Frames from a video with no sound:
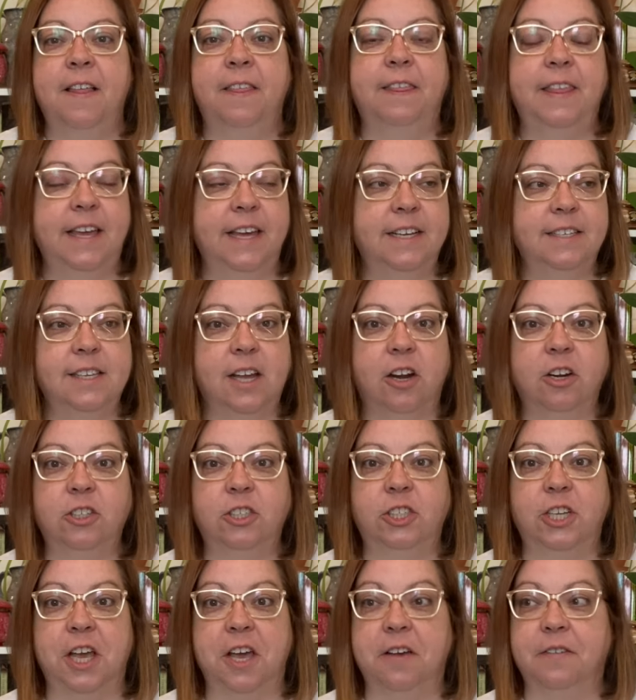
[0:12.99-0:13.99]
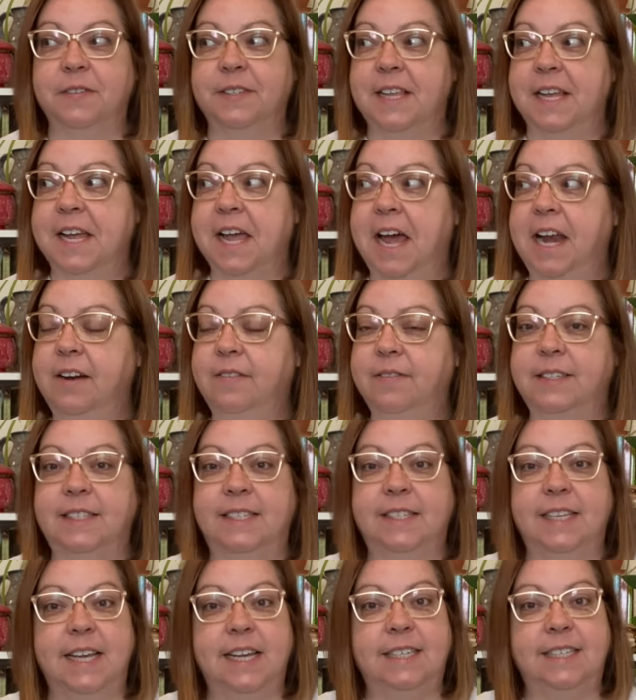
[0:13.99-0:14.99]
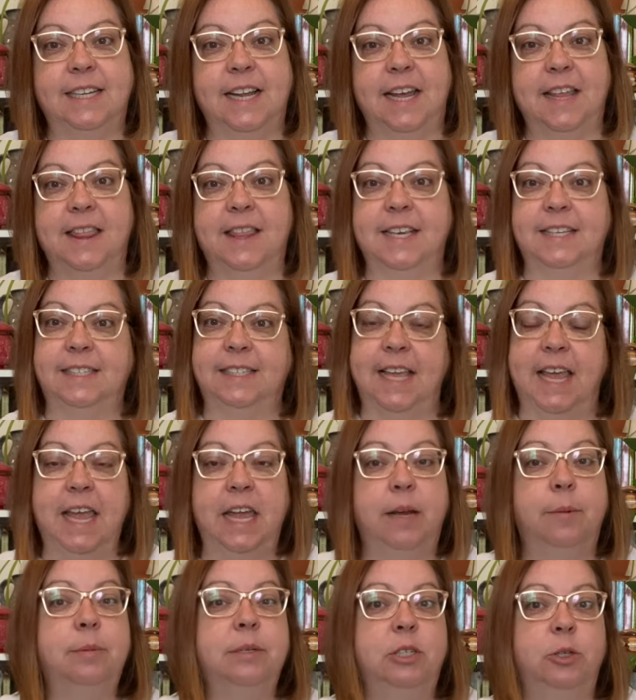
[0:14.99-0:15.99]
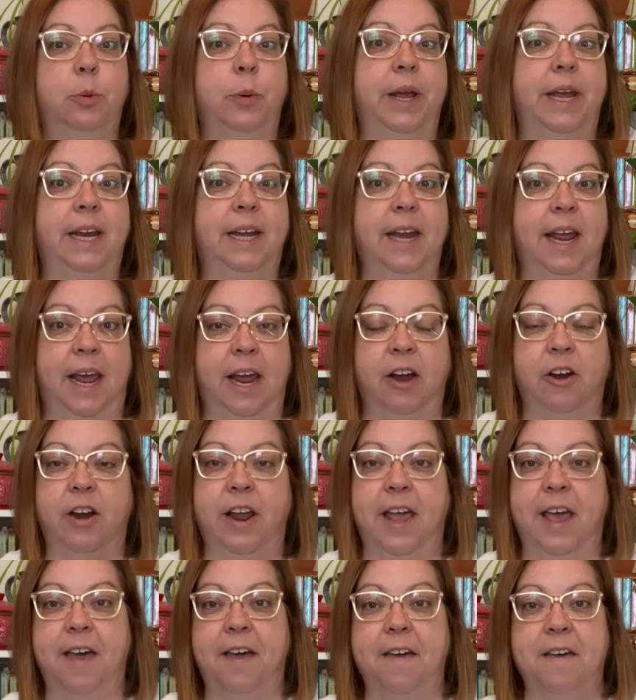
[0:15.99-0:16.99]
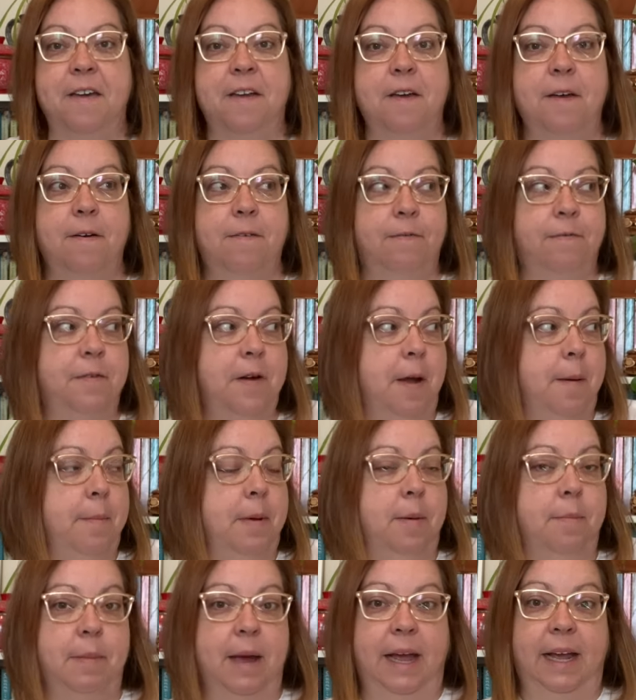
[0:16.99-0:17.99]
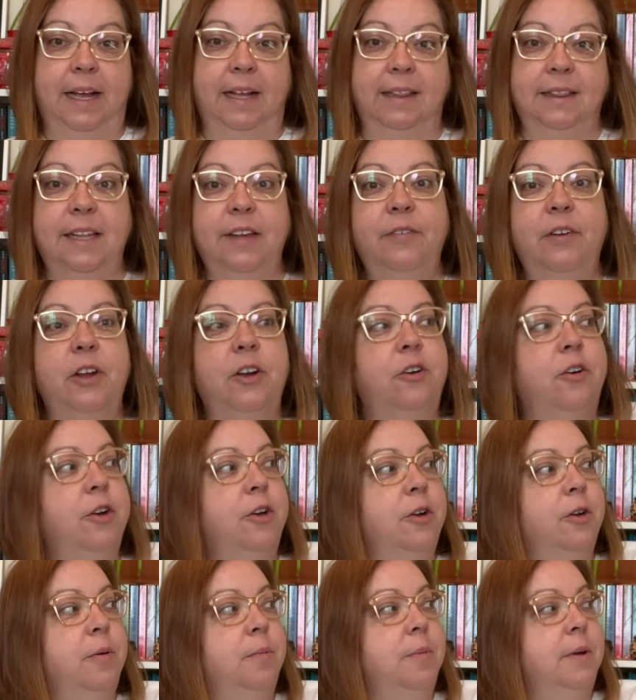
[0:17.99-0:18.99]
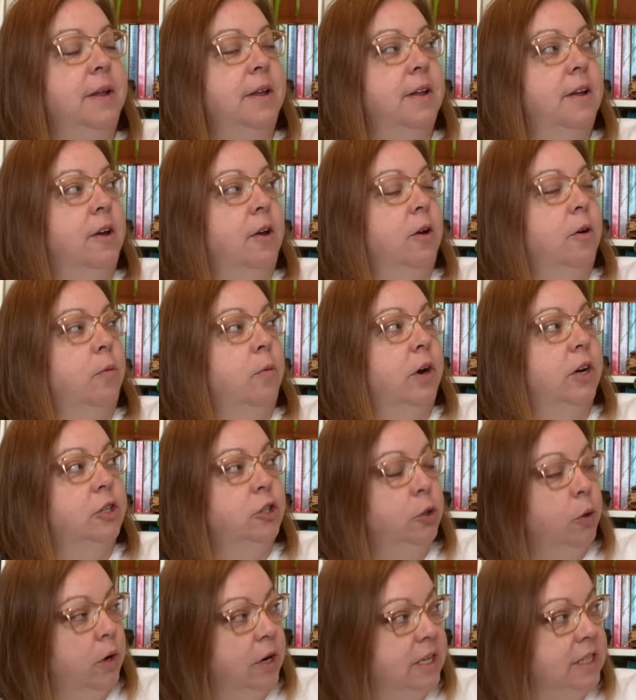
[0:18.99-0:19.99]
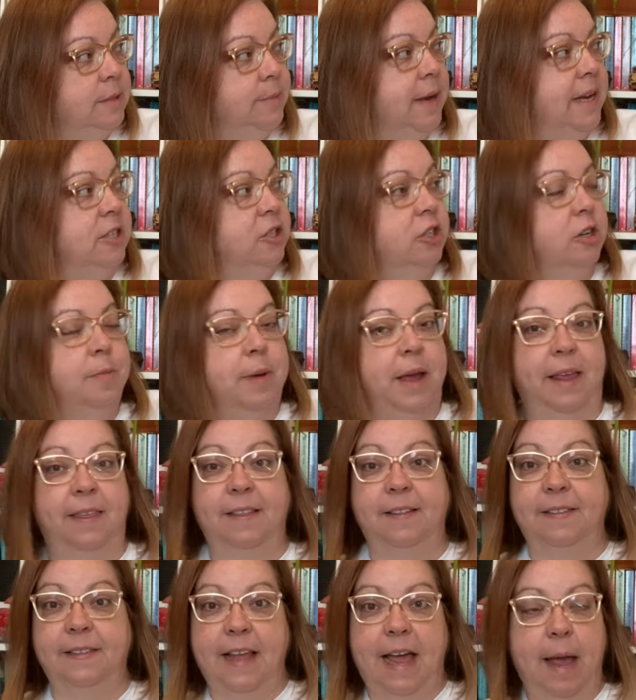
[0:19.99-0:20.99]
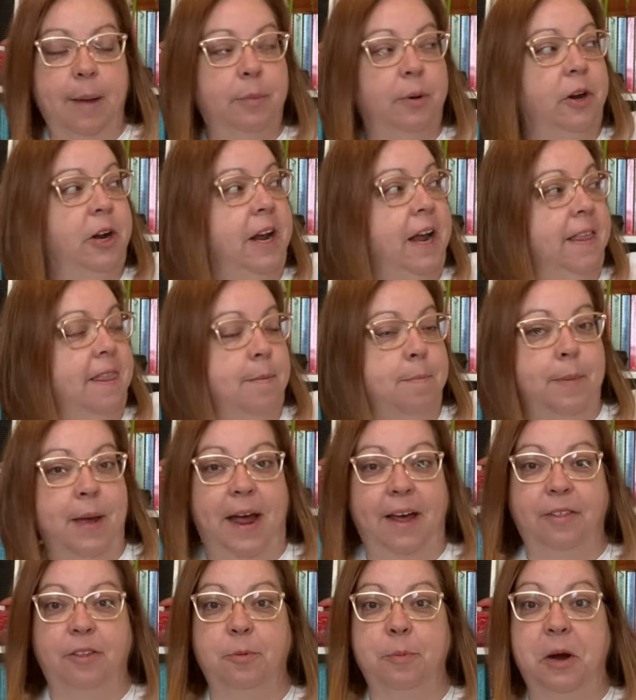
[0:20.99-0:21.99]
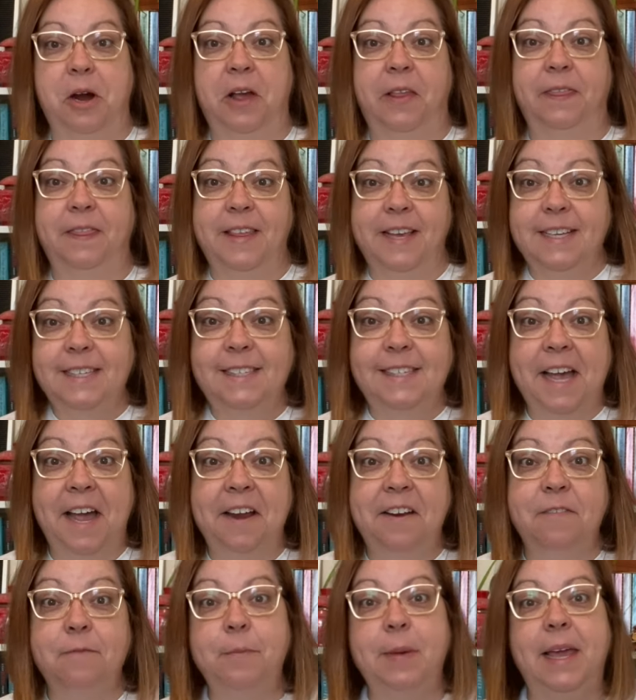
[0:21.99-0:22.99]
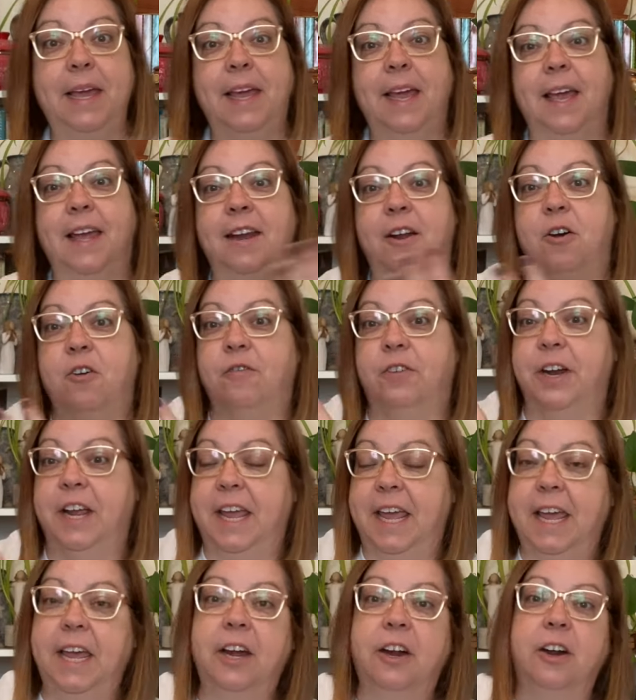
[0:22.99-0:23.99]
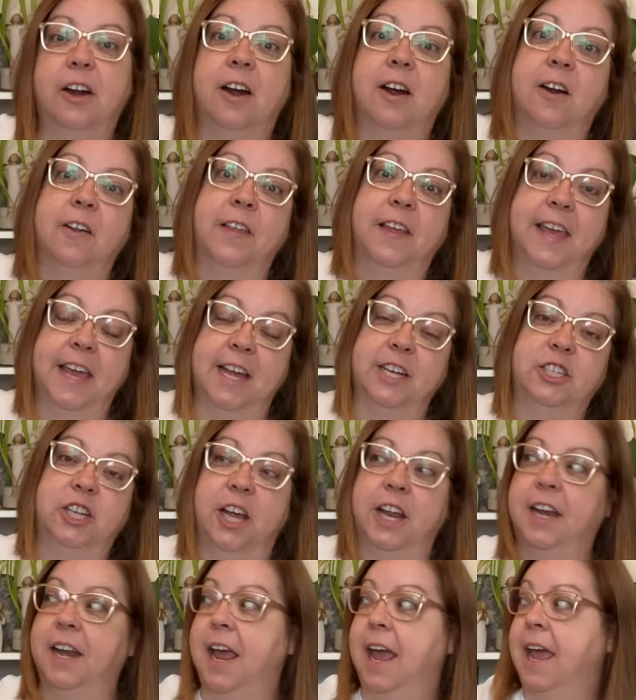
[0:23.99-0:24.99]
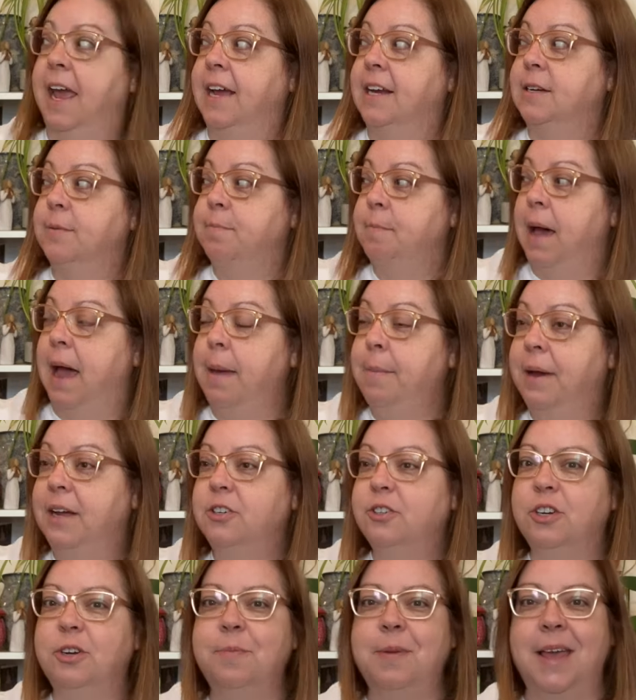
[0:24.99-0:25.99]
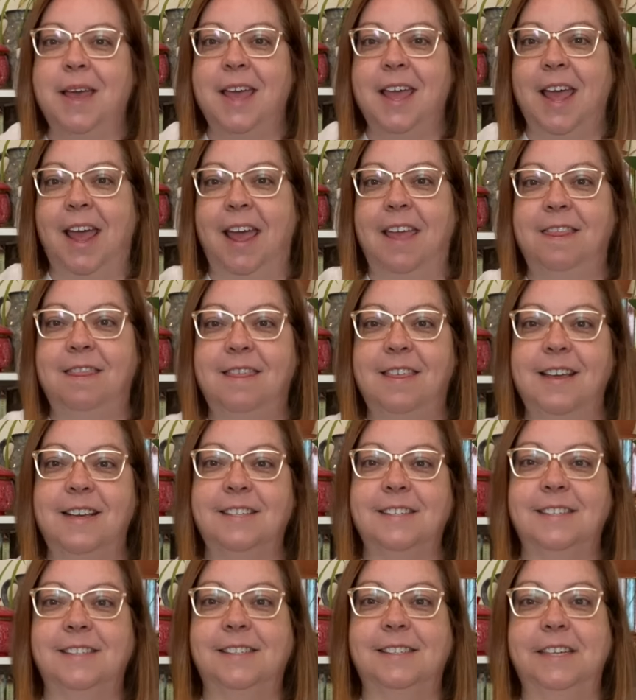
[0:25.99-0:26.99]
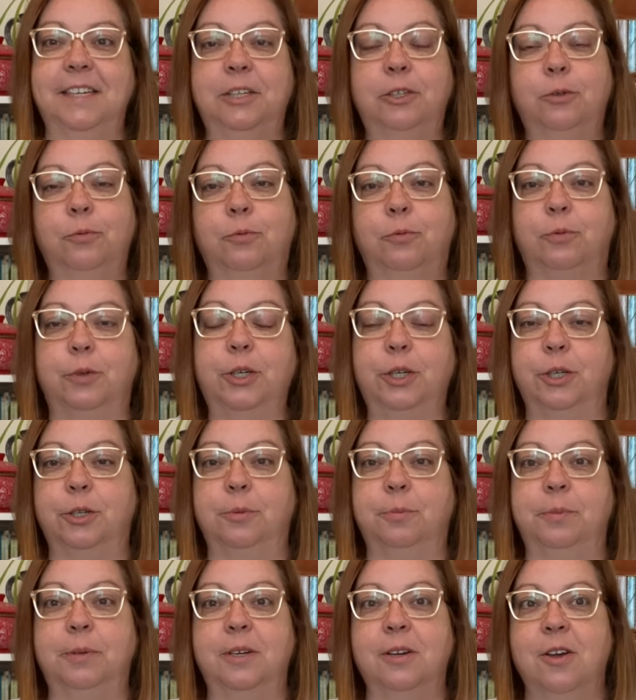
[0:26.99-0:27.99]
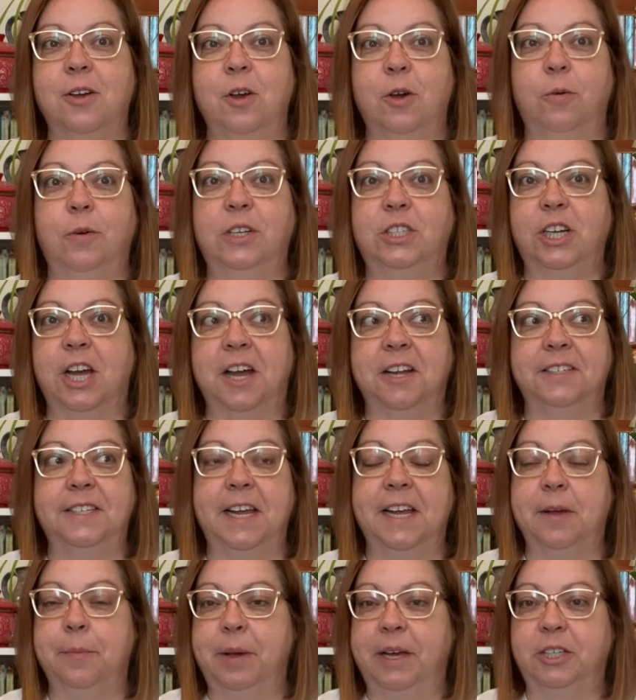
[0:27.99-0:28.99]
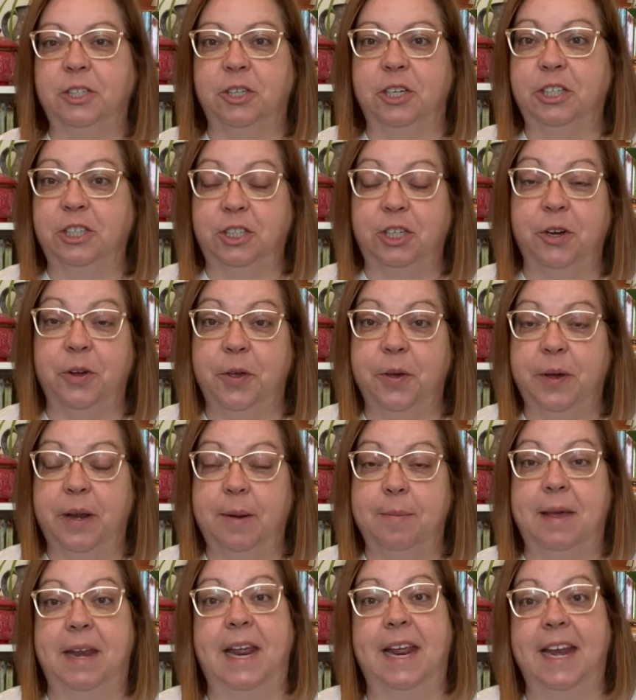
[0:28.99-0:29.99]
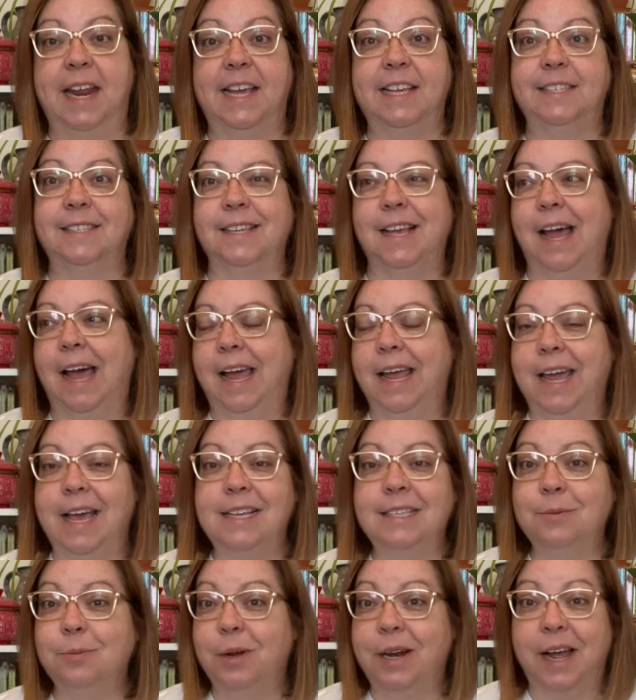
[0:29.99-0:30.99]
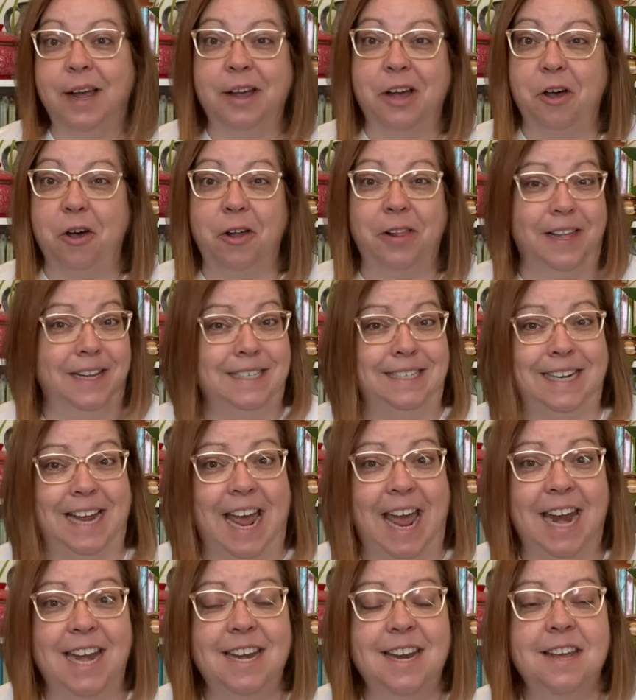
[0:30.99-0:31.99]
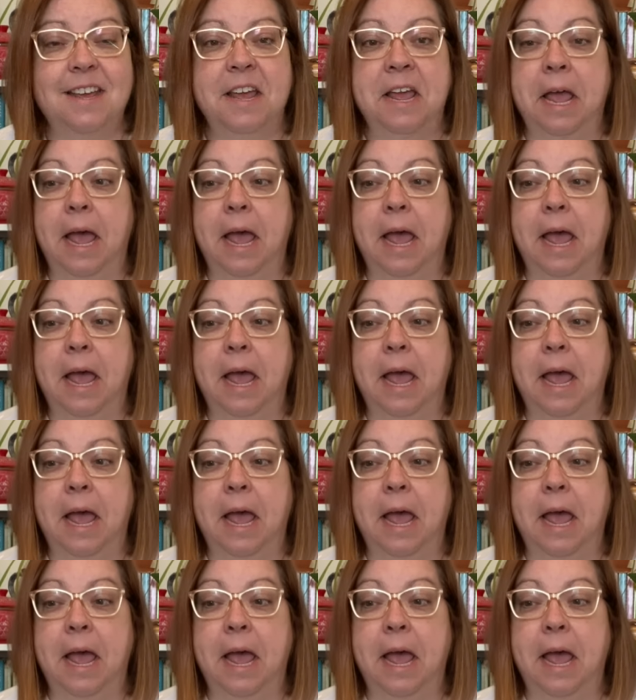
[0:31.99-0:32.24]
These are shelves that kind of sit in this in-between area from my living room, where Jordan's bedroom and the library and the bathroom are on this side of me, and over here are the kitchen and my bedroom. And this little room, which I'll take a picture and show you in a minute, is I guess what I call a den.